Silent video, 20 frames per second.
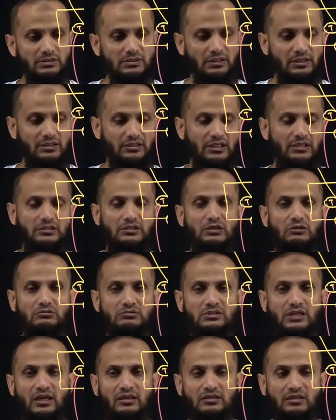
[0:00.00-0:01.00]
It can go
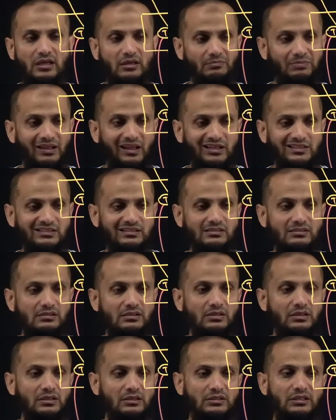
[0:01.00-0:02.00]
10 gig plus
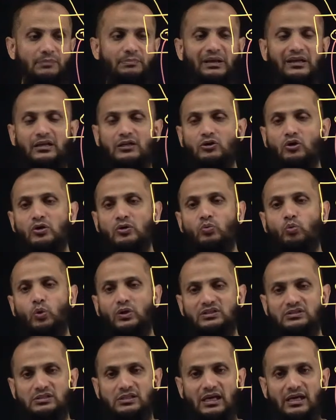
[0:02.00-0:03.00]
depending on
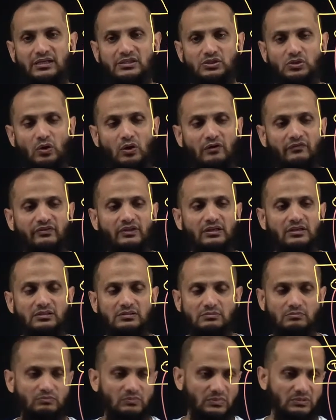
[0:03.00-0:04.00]
what size of the
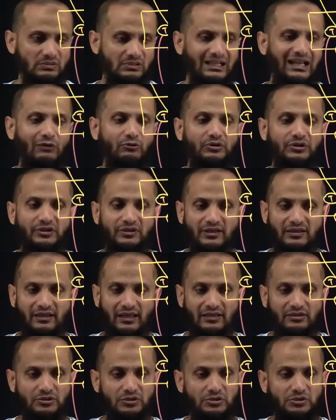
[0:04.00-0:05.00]
cloud
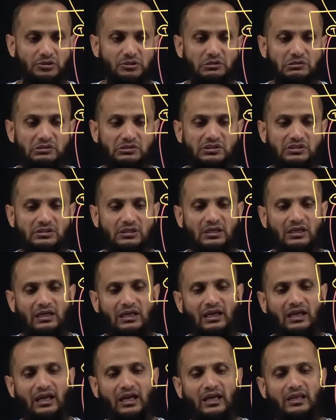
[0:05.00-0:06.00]
interconnect you use,
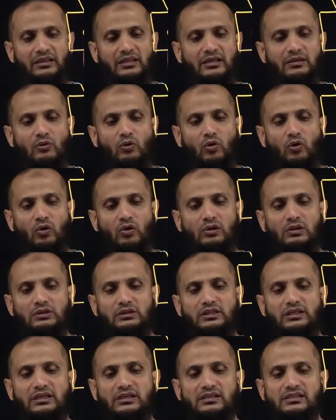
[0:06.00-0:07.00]
and then all
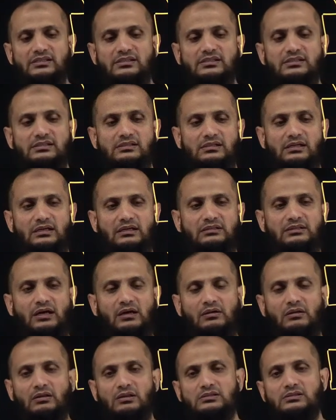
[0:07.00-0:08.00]
these
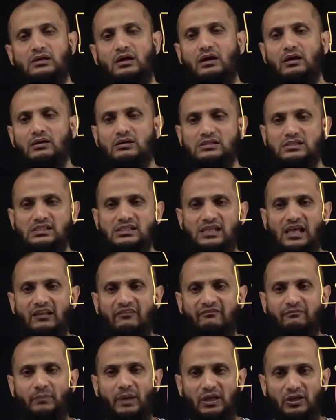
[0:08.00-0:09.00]
tunnels are
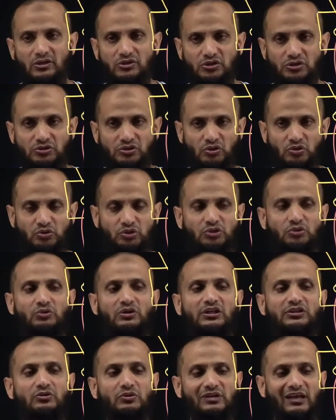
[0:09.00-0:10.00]
self-managed, so you
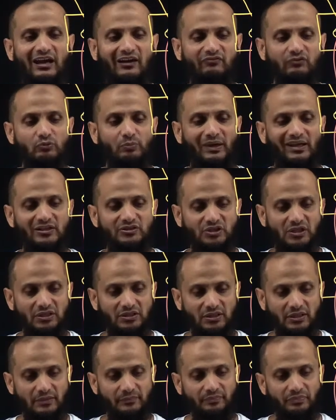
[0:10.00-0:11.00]
really don't have to manage
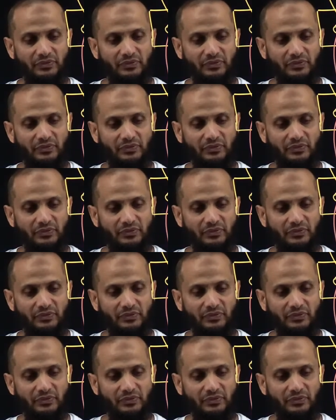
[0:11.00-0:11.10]
anything.